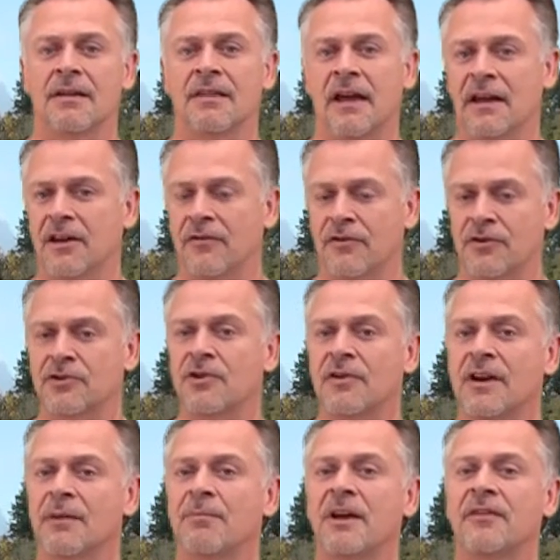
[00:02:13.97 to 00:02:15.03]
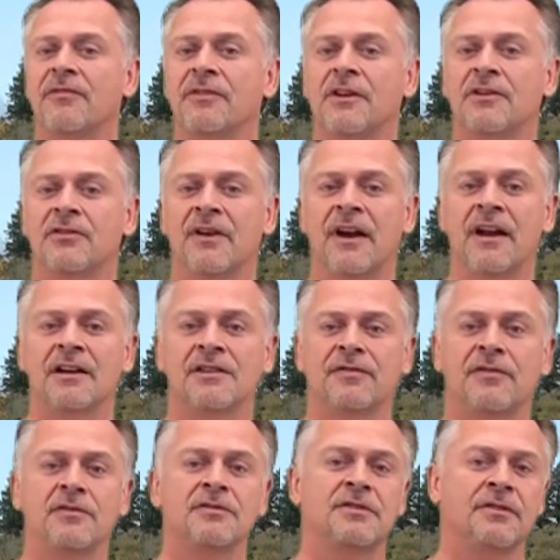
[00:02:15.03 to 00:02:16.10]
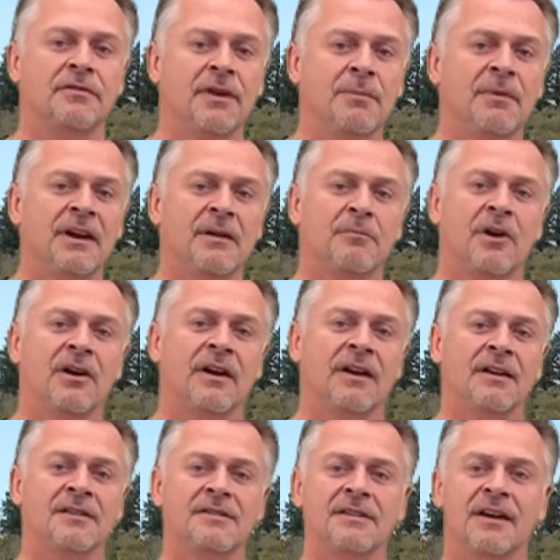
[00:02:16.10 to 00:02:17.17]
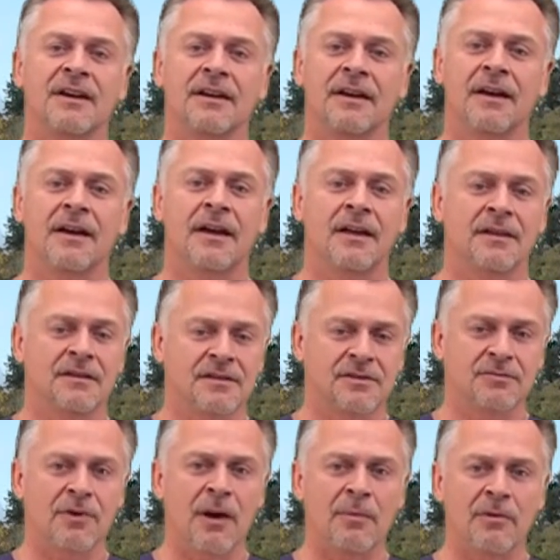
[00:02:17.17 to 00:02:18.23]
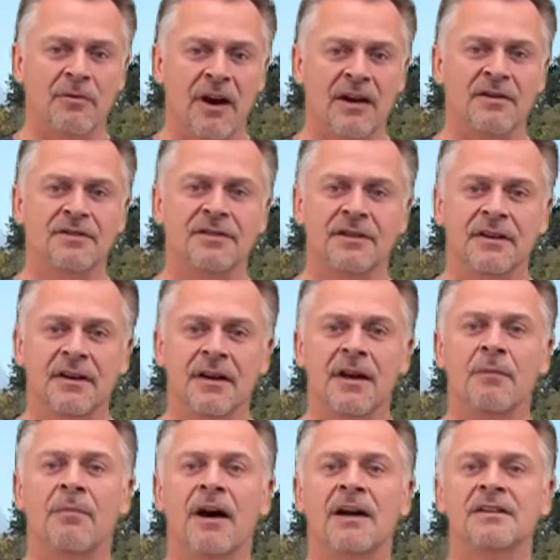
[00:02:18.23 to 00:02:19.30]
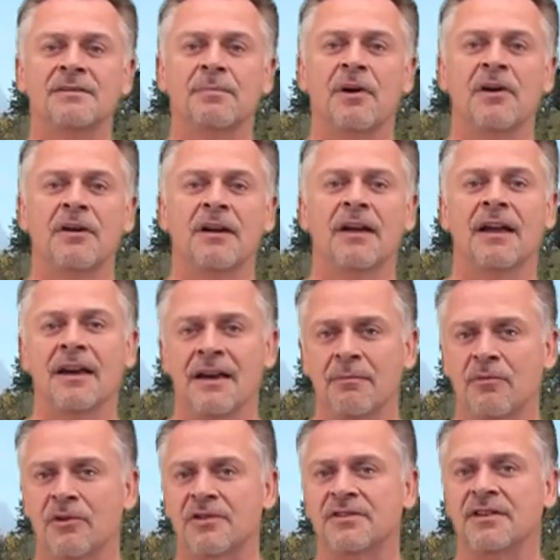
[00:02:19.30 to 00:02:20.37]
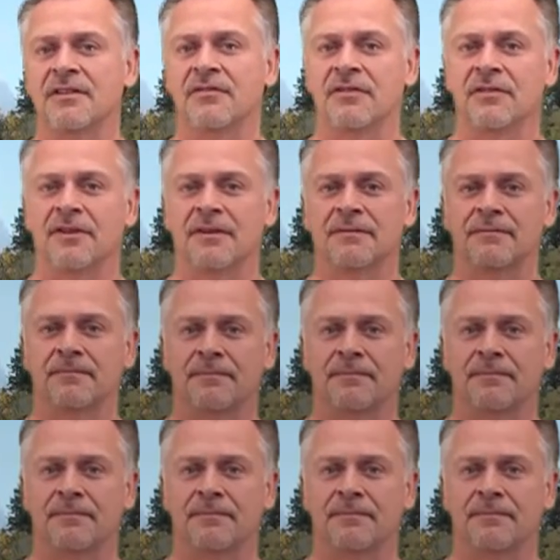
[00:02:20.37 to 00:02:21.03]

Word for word: Thank you for joining me for the Tradex Foods 3 Minute Market Insight. This is Robert Reierson. Buy smart and eat more seafood.